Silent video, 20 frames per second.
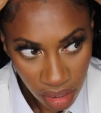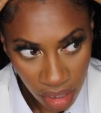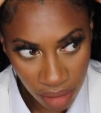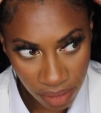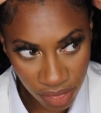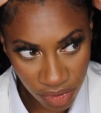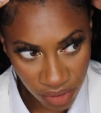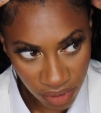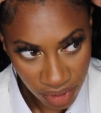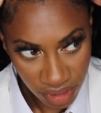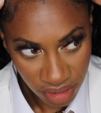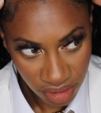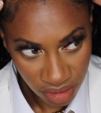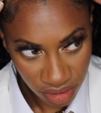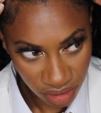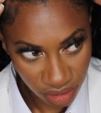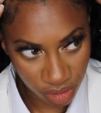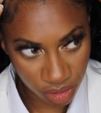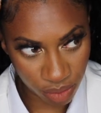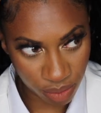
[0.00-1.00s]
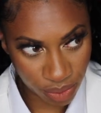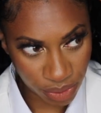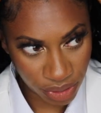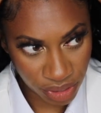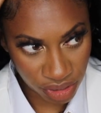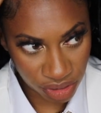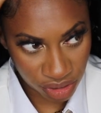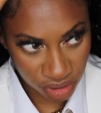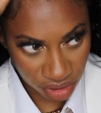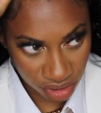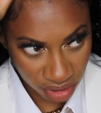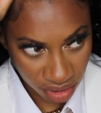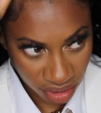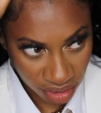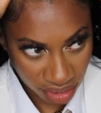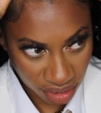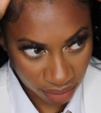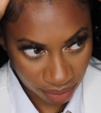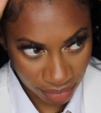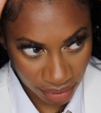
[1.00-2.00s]
I'm going to push the
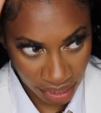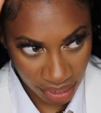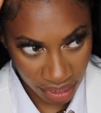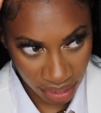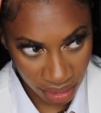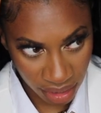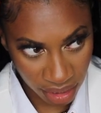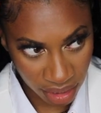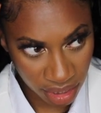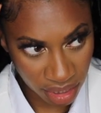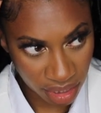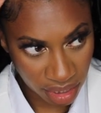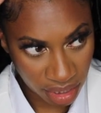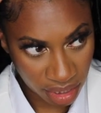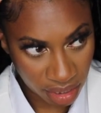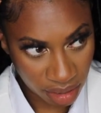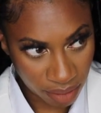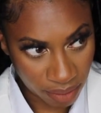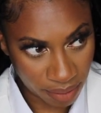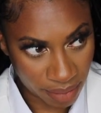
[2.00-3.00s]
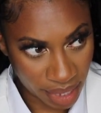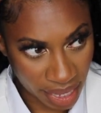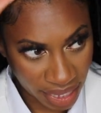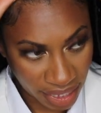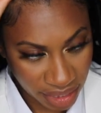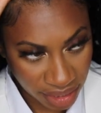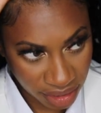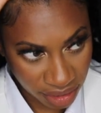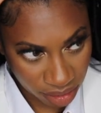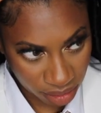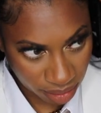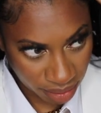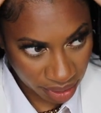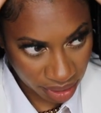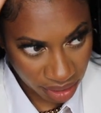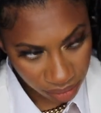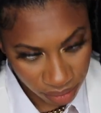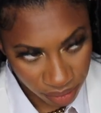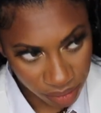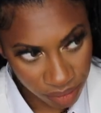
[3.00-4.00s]
headband back a little
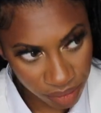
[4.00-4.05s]
bit.